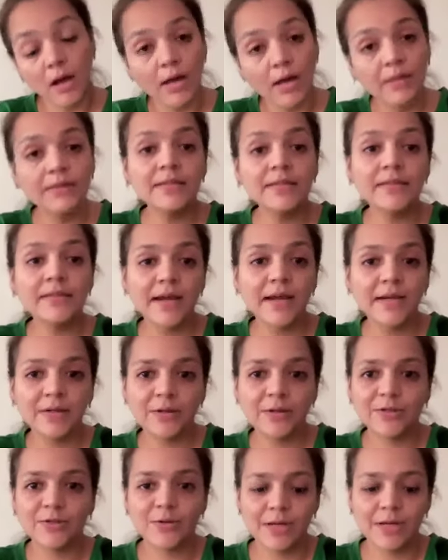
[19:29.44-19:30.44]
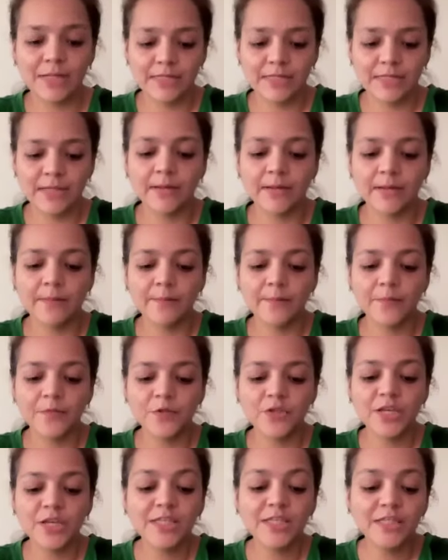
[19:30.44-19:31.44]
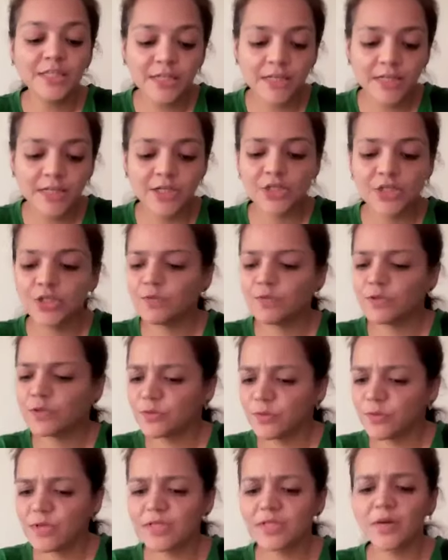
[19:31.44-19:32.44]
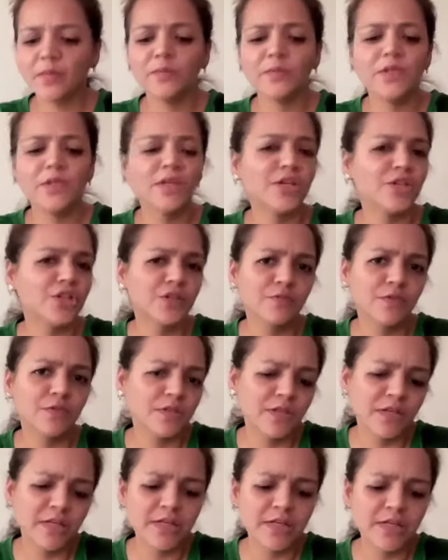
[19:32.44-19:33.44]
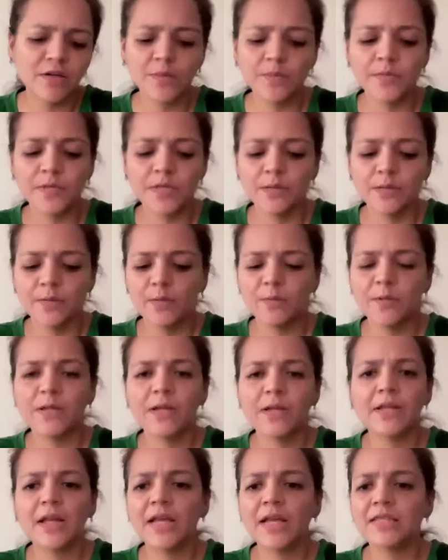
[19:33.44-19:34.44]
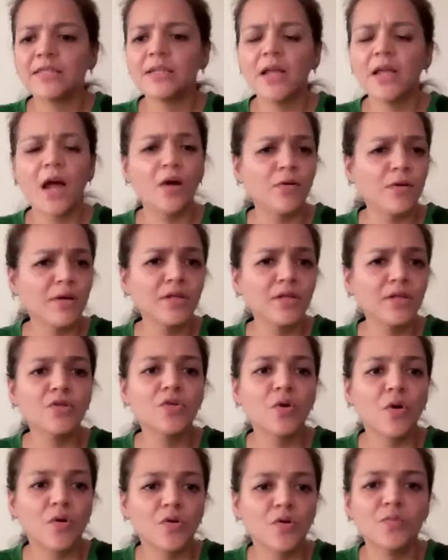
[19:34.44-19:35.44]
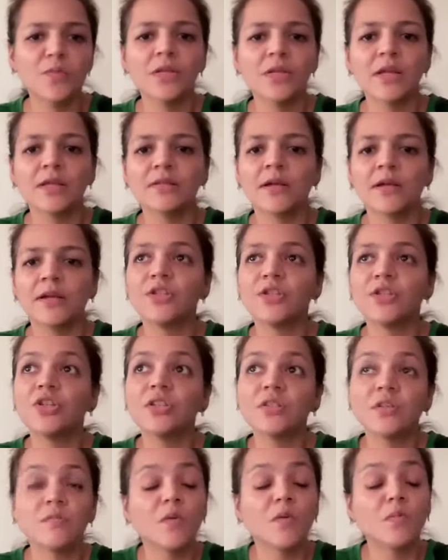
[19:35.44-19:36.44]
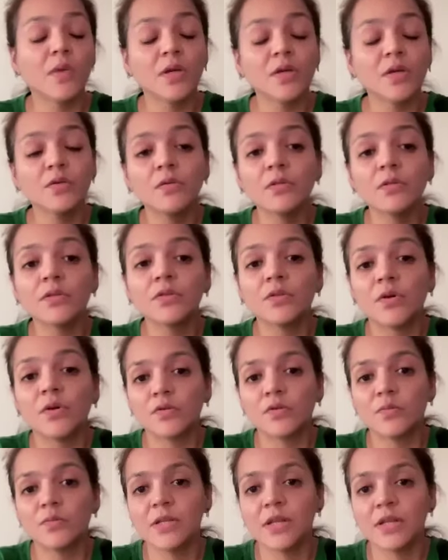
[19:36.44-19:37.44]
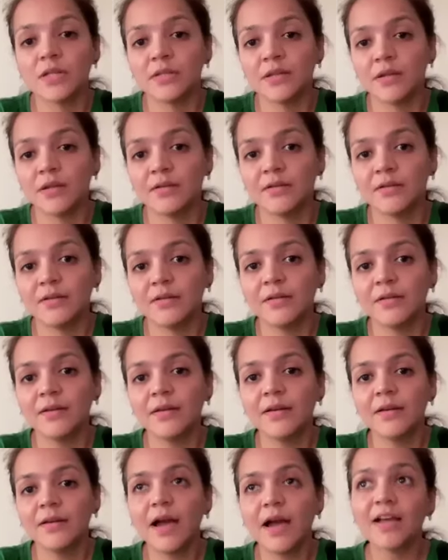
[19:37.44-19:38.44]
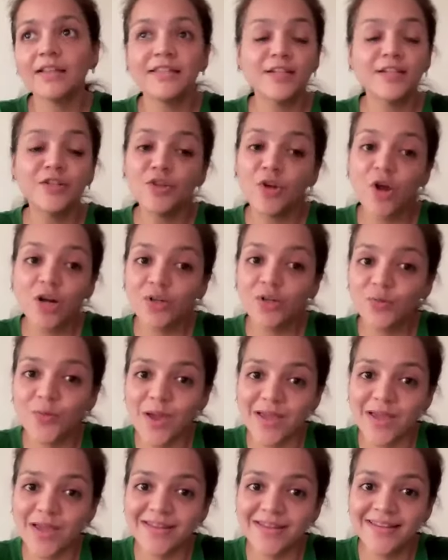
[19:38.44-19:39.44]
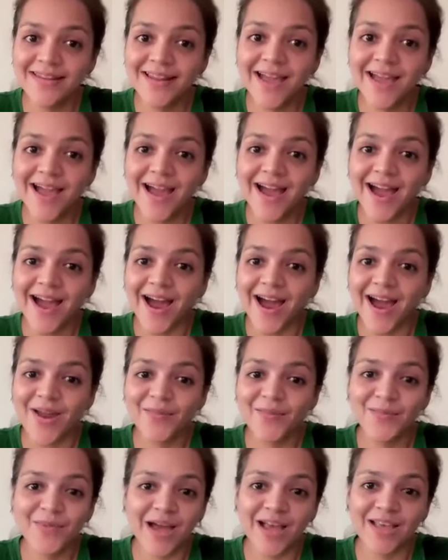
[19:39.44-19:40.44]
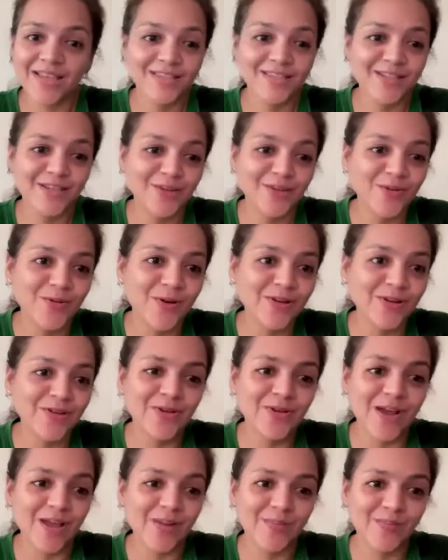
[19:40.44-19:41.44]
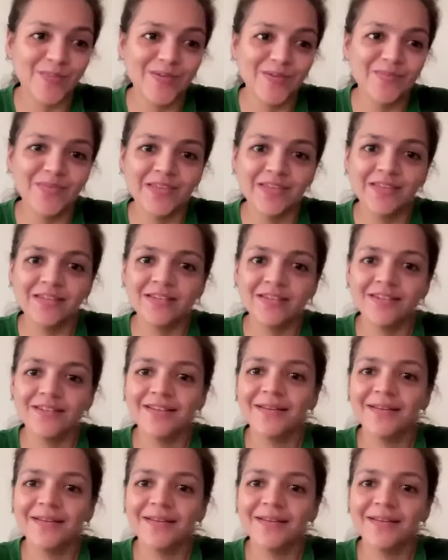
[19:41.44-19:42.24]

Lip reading: Other side also, I'll say. So yesterday she was doing something and she was really not behaving well. And I said, how can you talk to me like that? And she said, Mama, you also talk to me like that. I said, not when I am asking you and you are helping me.